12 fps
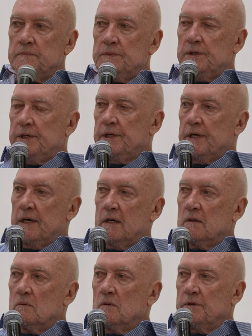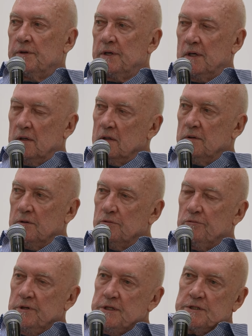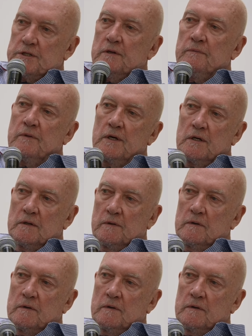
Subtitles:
Yeah, well, the reason that